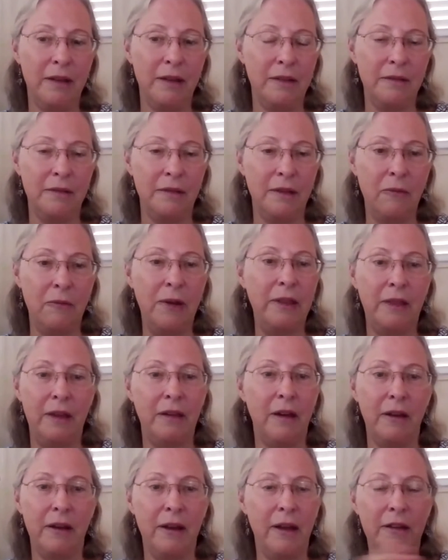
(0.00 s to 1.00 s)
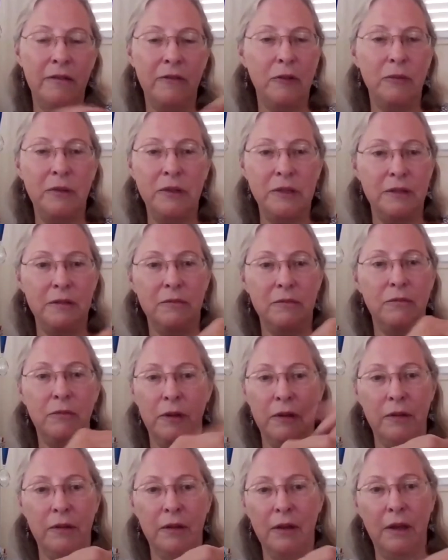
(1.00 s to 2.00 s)
and the way they got out of it was that
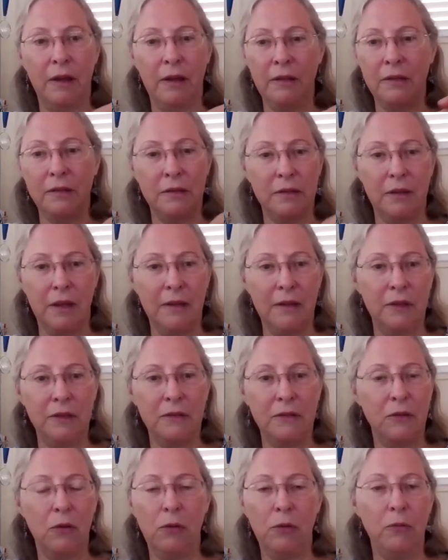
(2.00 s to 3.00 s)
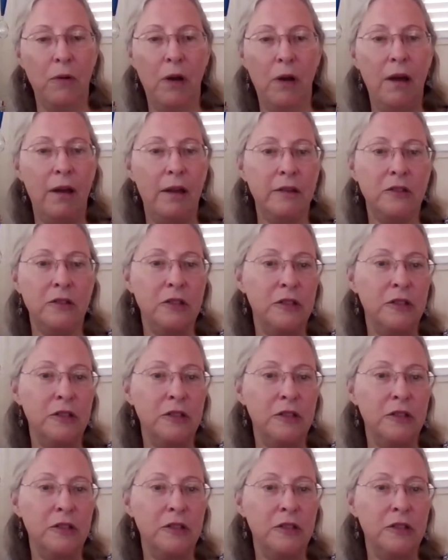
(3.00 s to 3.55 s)
one of the guys gave his gold watch.